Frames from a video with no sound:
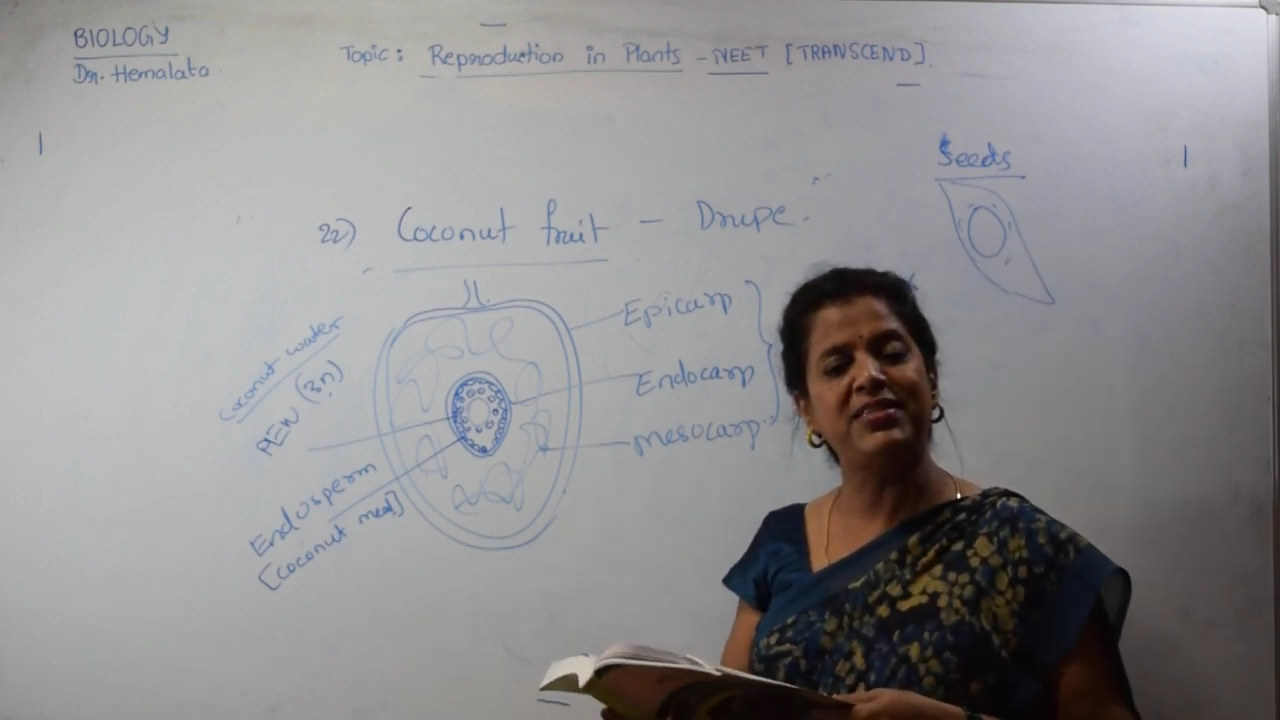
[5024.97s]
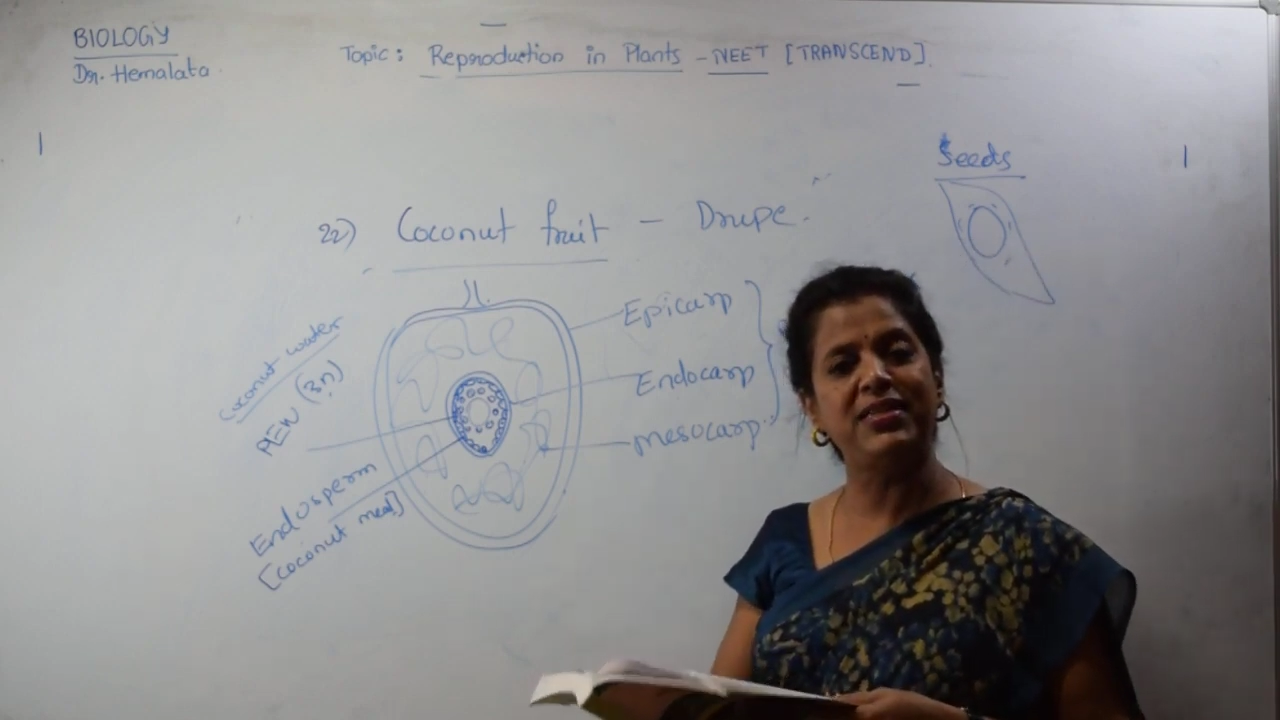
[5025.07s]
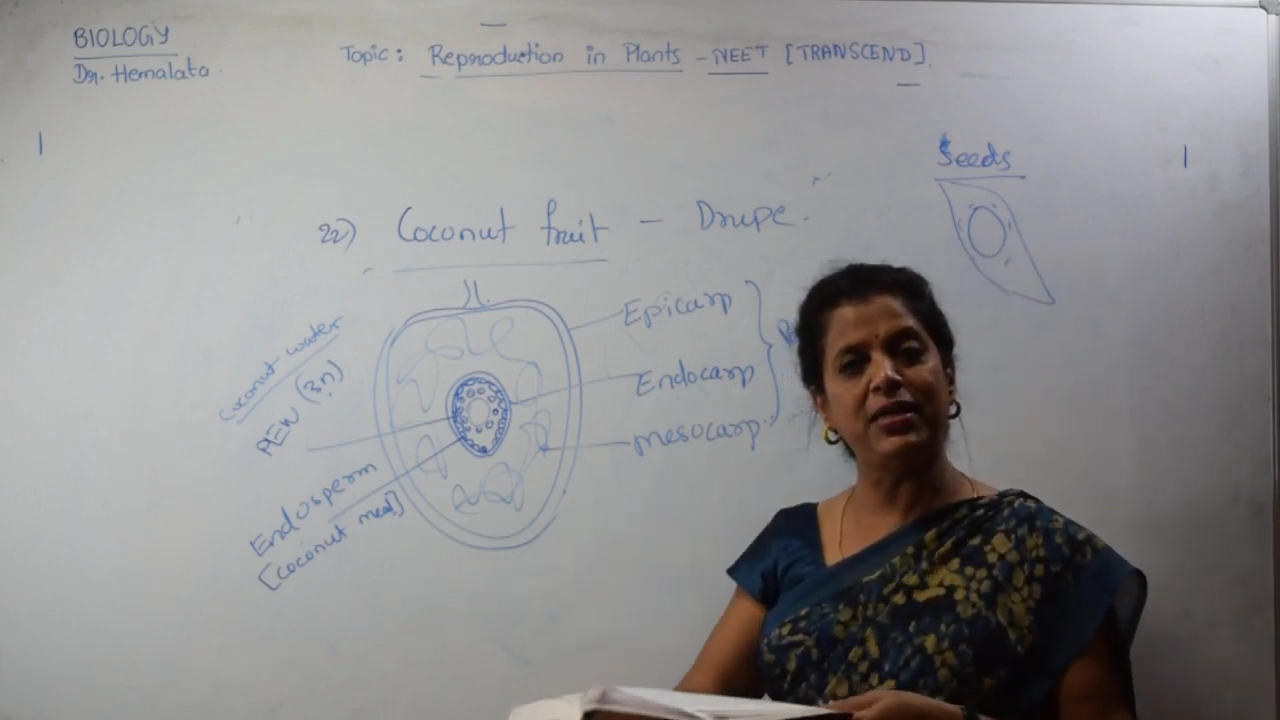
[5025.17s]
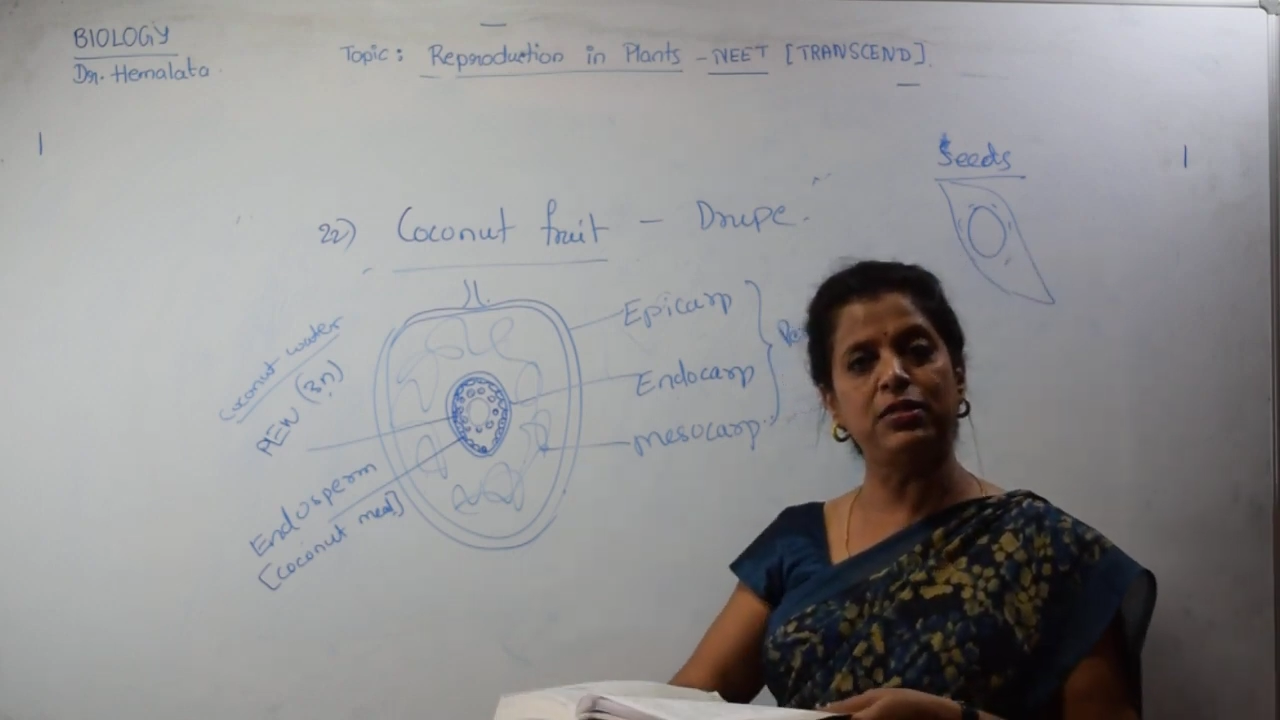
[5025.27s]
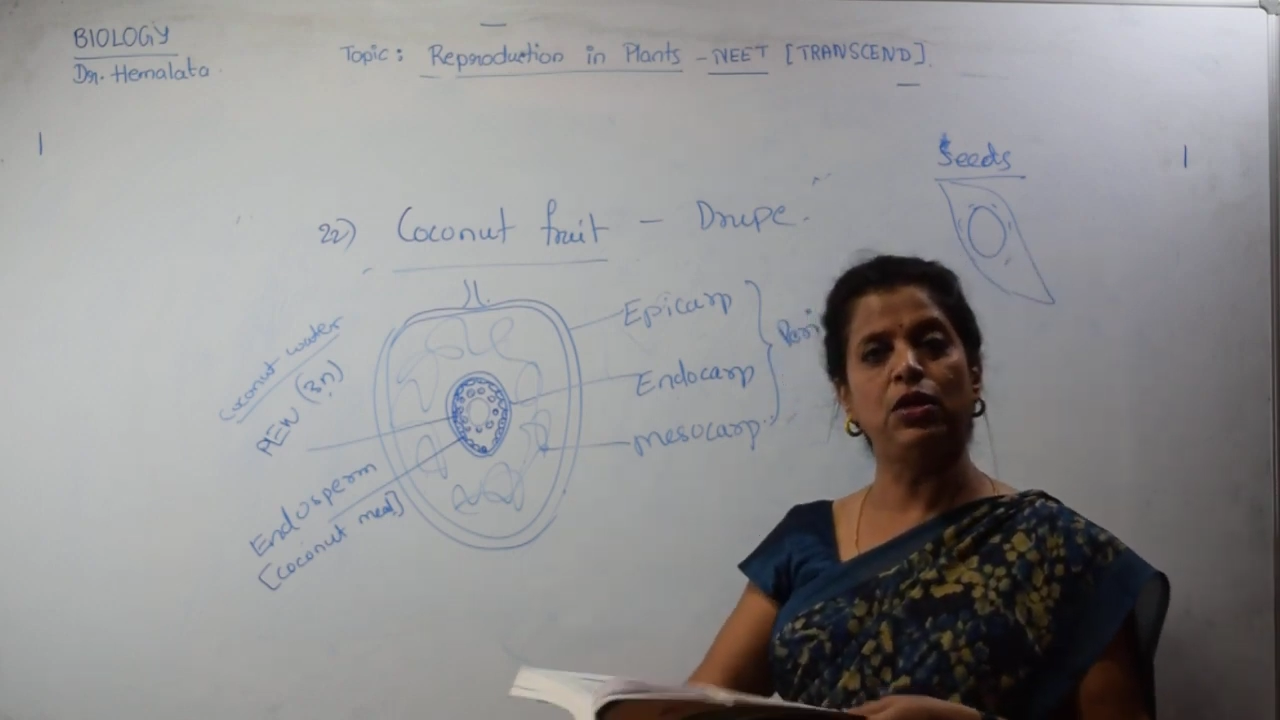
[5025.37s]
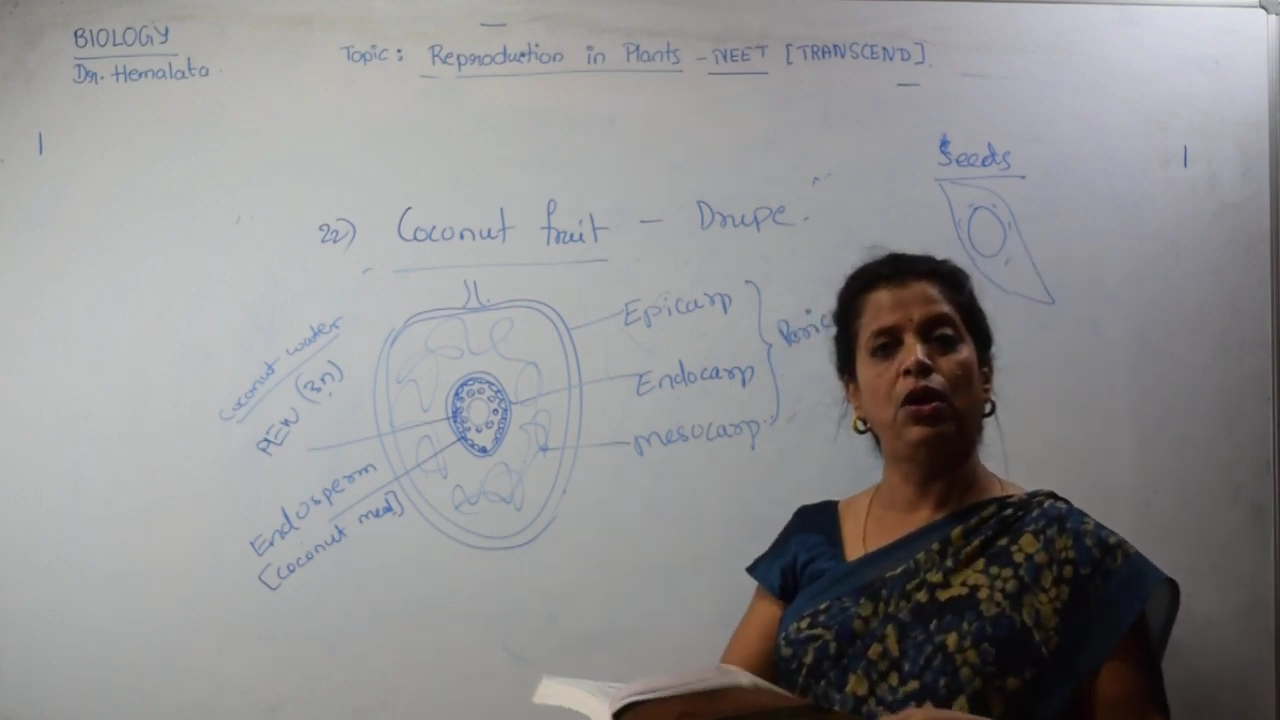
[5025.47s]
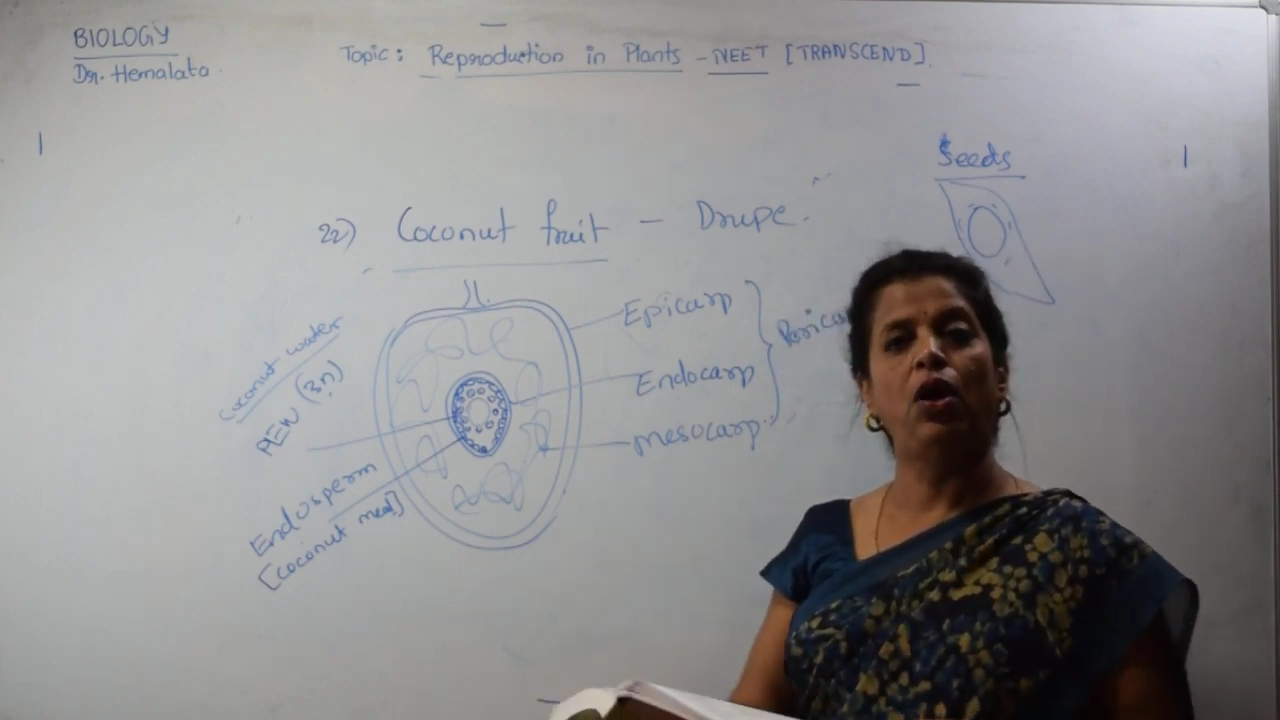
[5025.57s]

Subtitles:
seeds